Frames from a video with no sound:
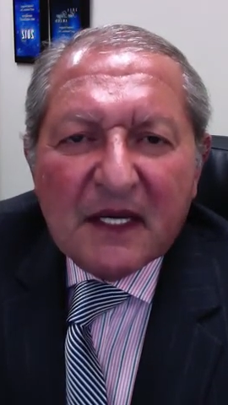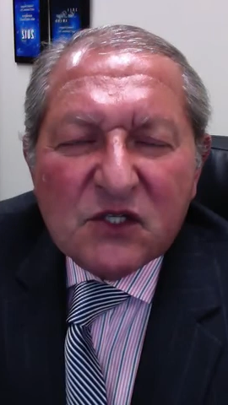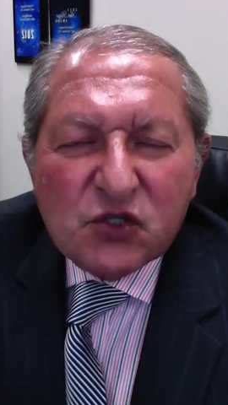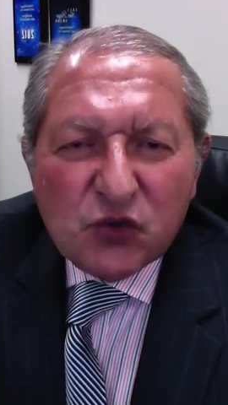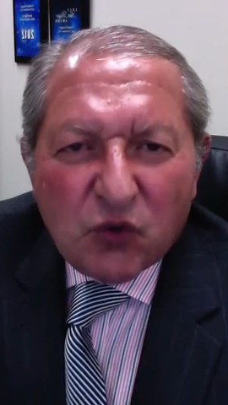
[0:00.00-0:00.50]

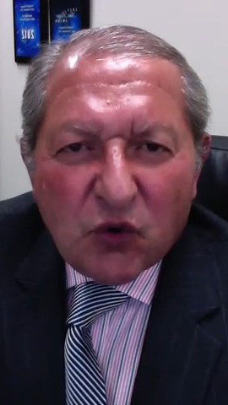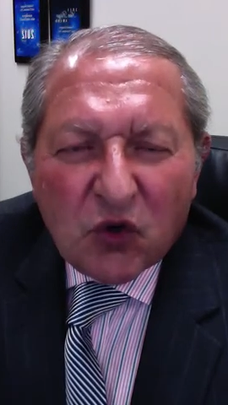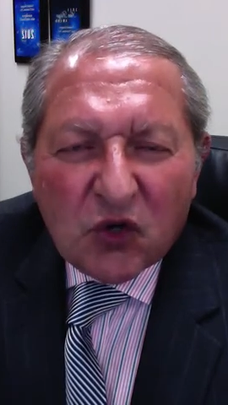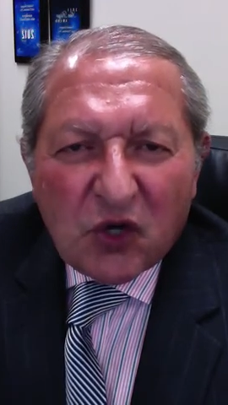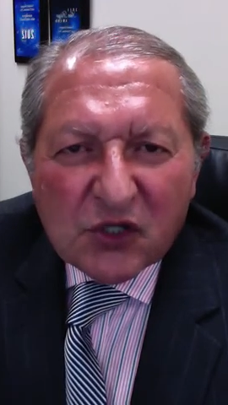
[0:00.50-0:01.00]
to
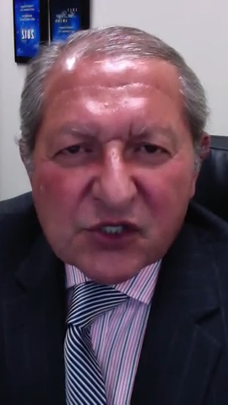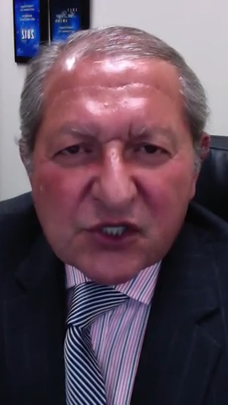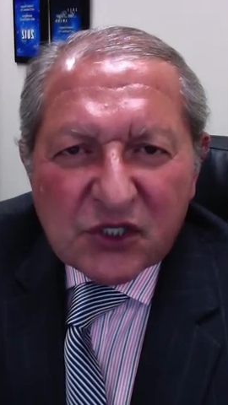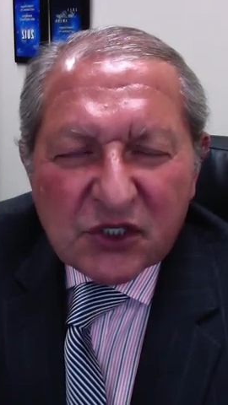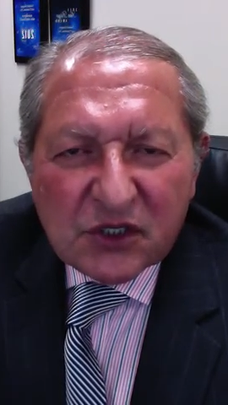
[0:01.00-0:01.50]
all
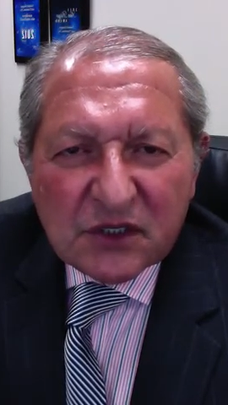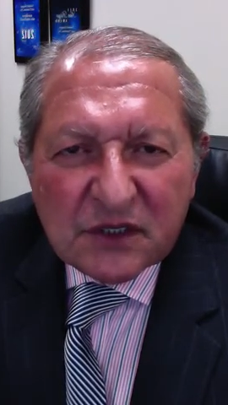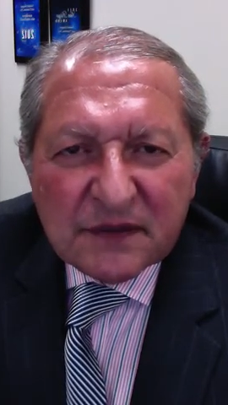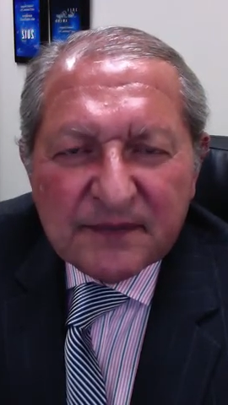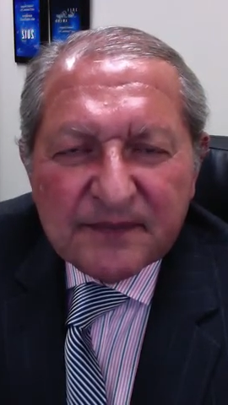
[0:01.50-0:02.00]
concerned,
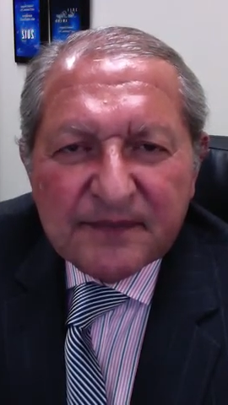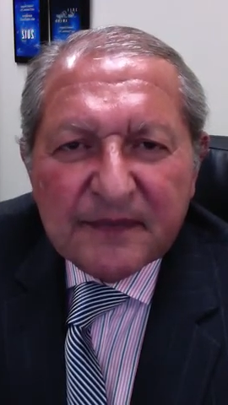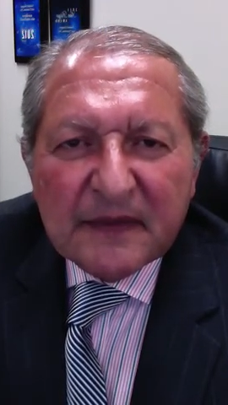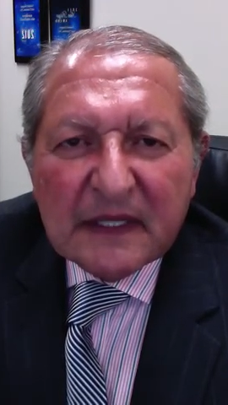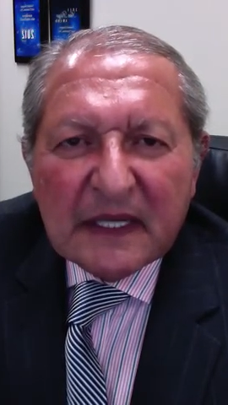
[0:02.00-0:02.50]

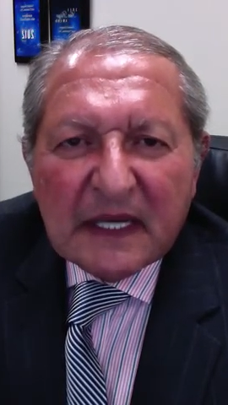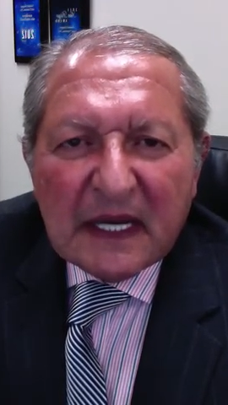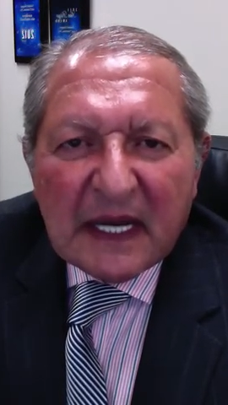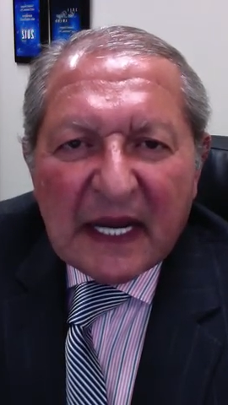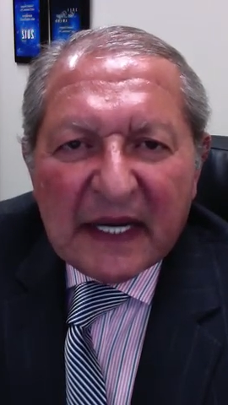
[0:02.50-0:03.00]

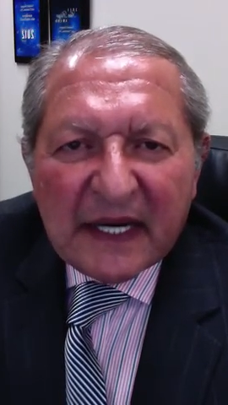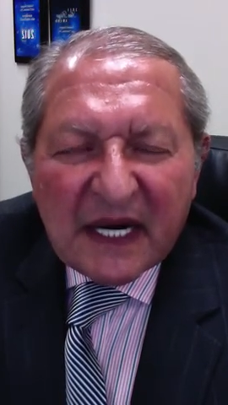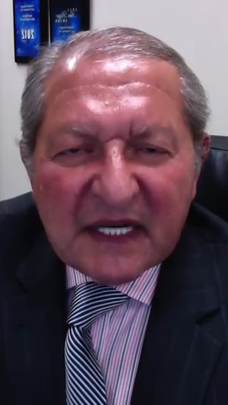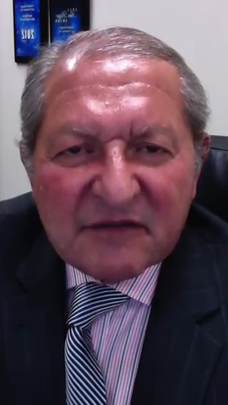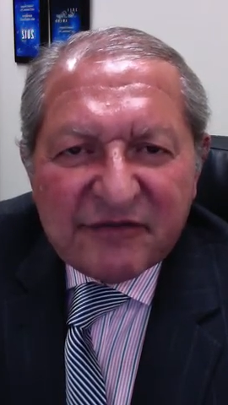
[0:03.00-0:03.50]
and
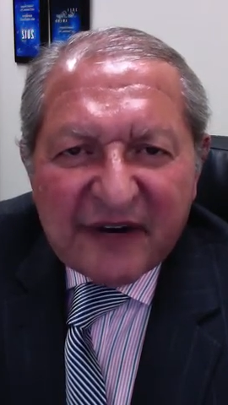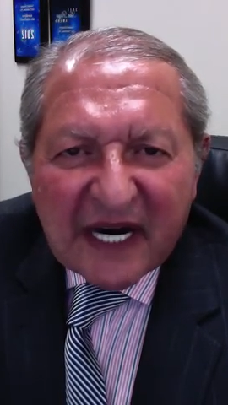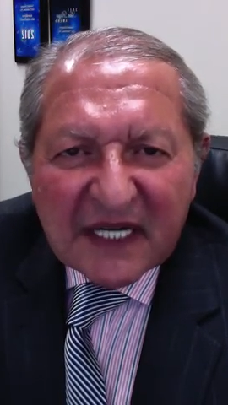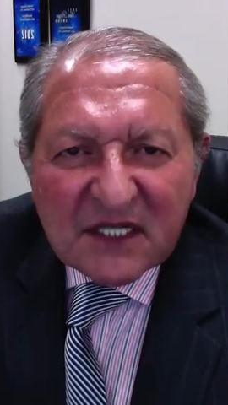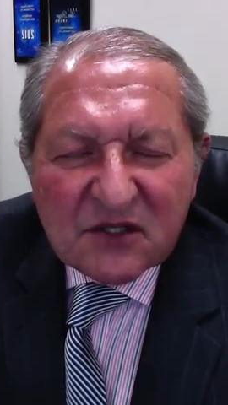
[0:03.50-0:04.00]
I
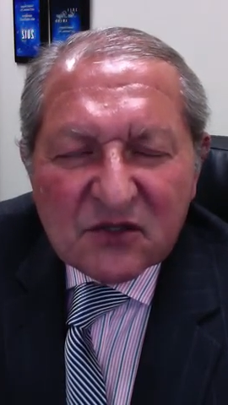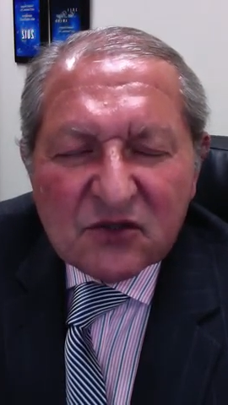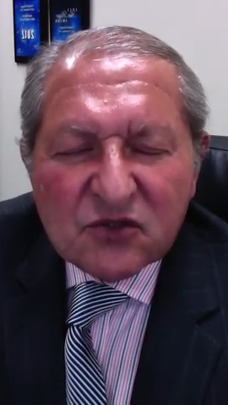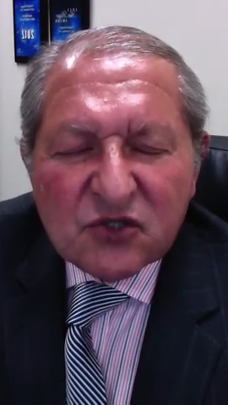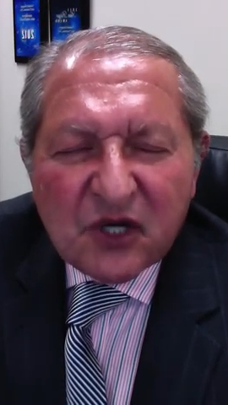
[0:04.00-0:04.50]
invite
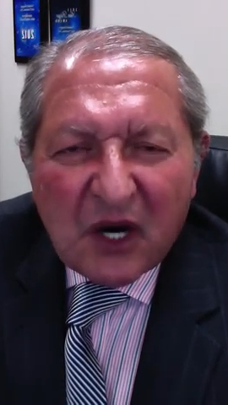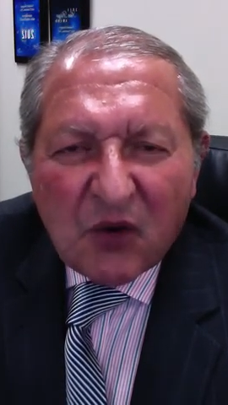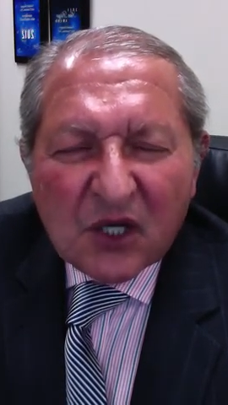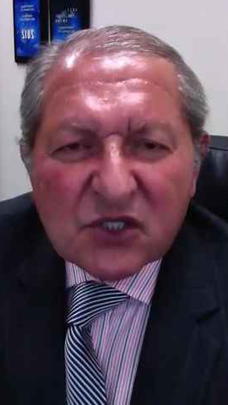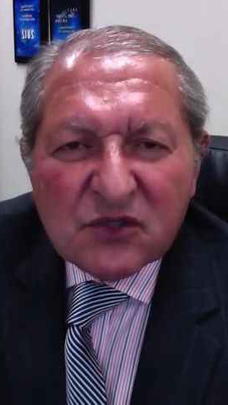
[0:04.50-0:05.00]
you to go
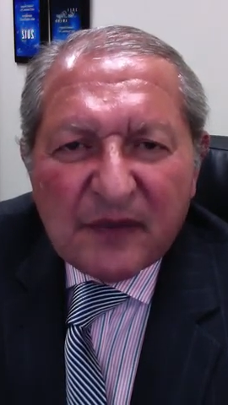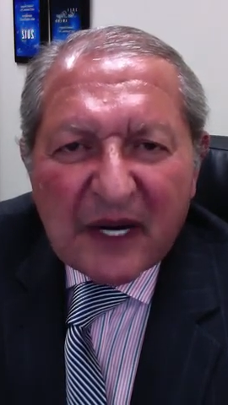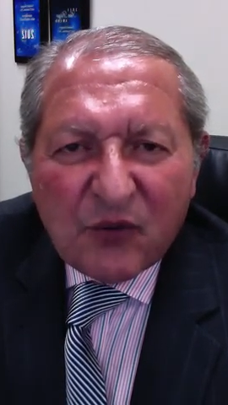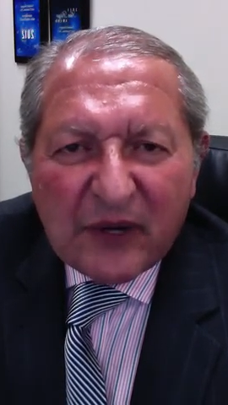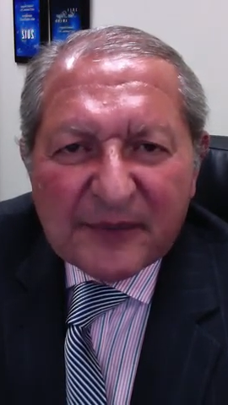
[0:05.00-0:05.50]
onto
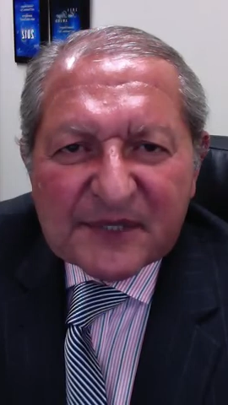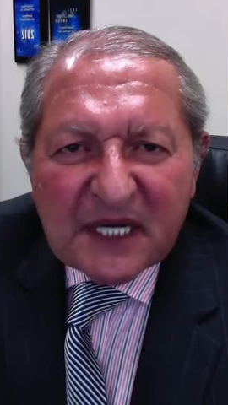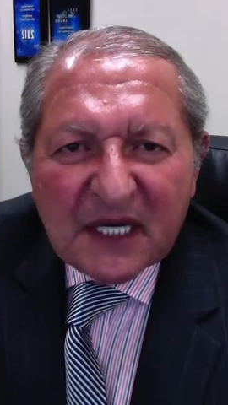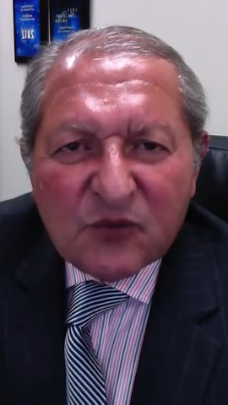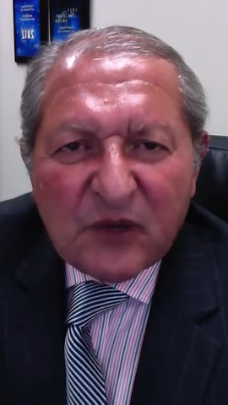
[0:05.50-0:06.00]
my
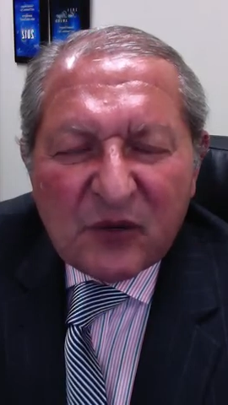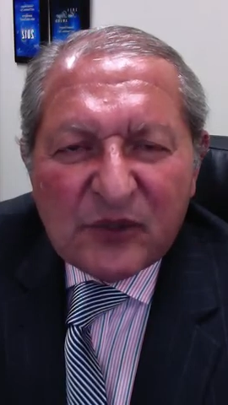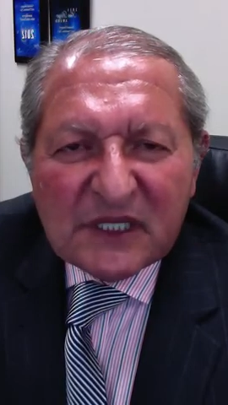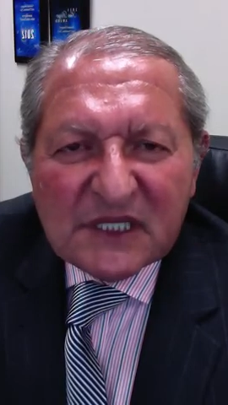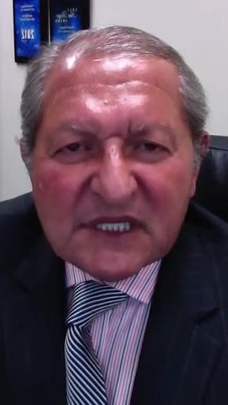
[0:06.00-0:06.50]
website where
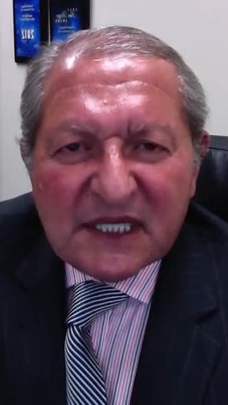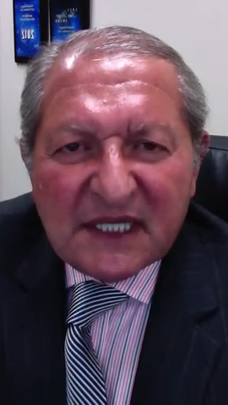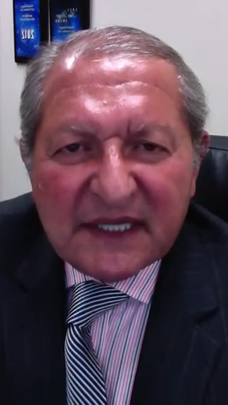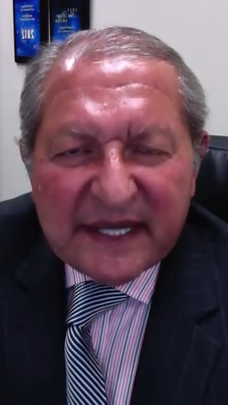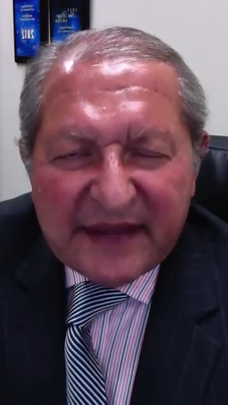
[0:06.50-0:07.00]
we
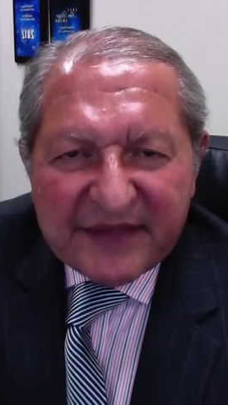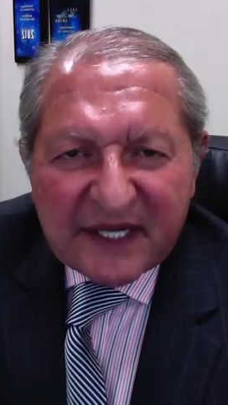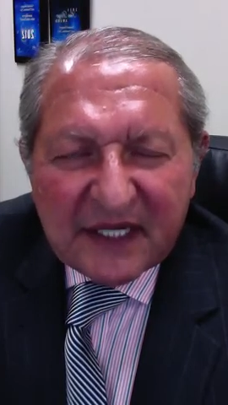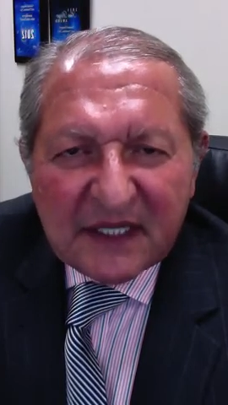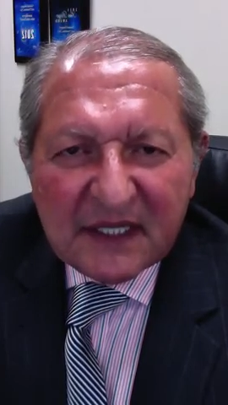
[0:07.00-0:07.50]
sell
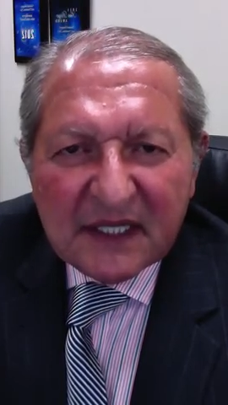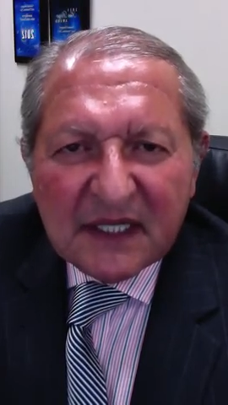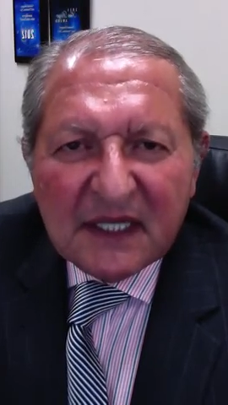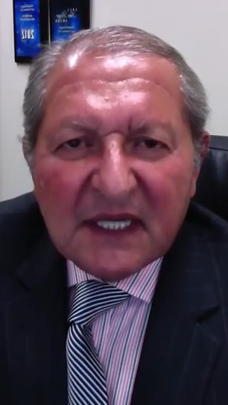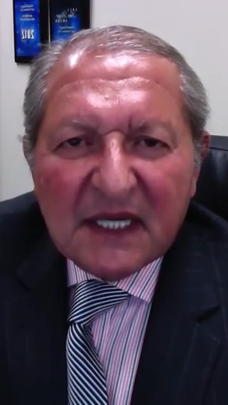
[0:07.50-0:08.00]
nothing,
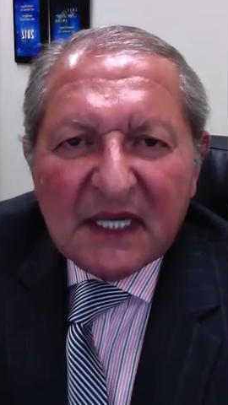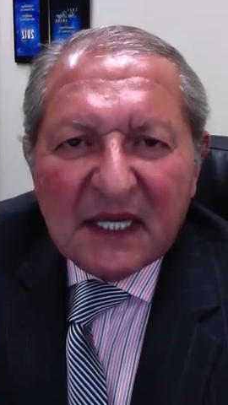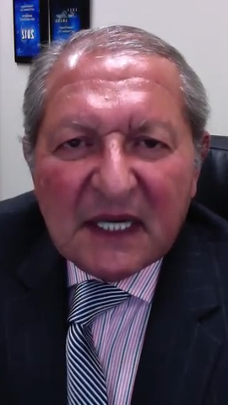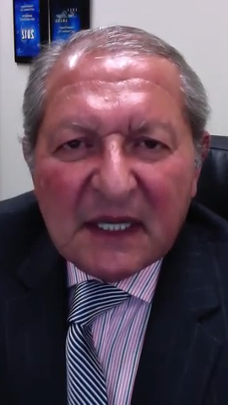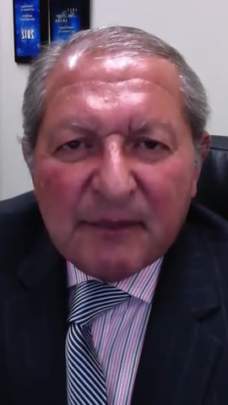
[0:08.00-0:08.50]

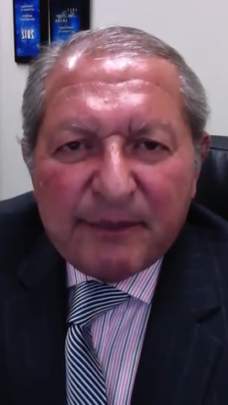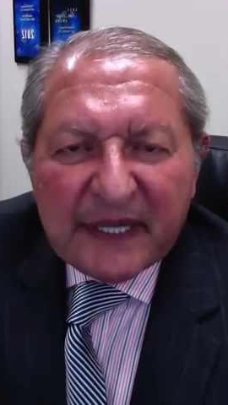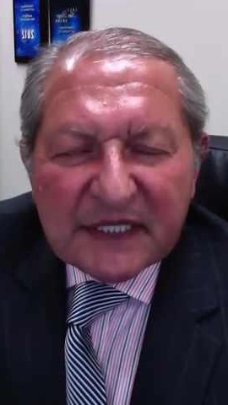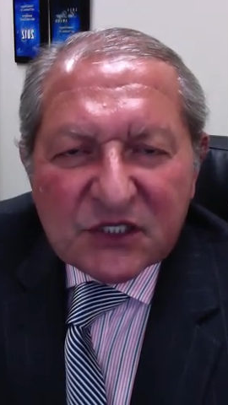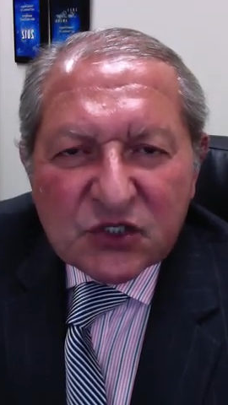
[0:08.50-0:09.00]

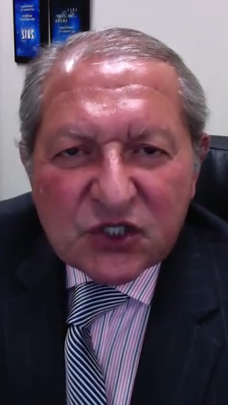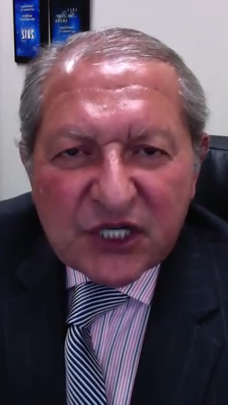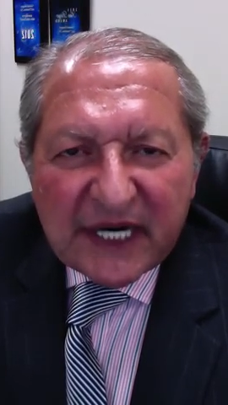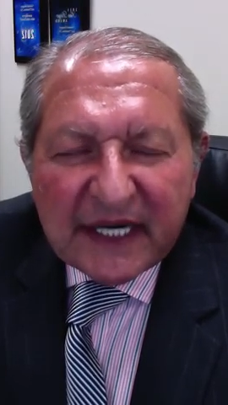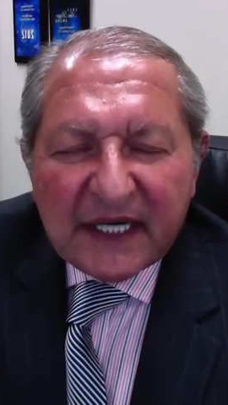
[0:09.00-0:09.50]
but
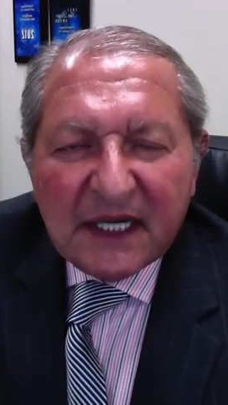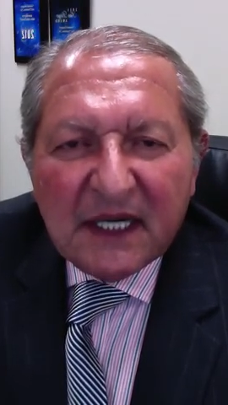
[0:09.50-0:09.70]
check